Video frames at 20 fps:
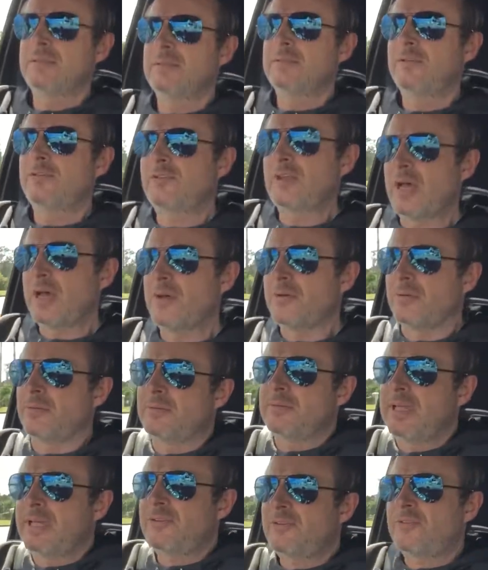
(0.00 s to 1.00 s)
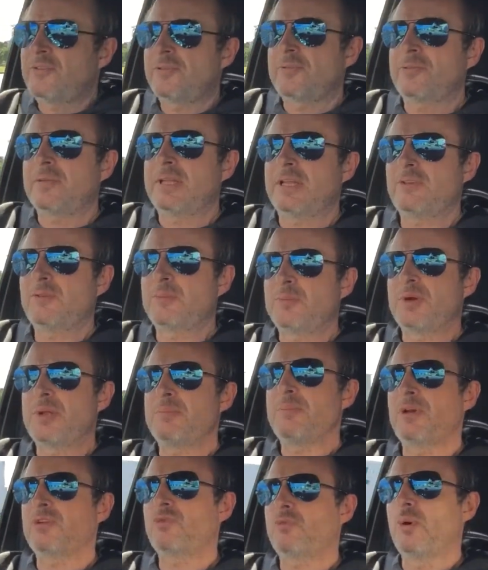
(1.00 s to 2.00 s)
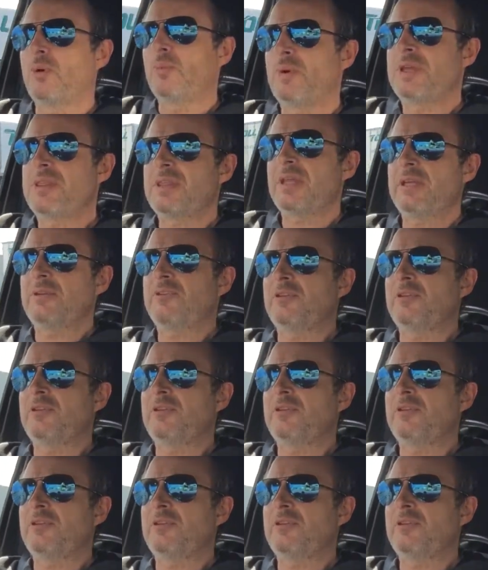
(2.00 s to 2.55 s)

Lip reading: So that's pretty much what we think.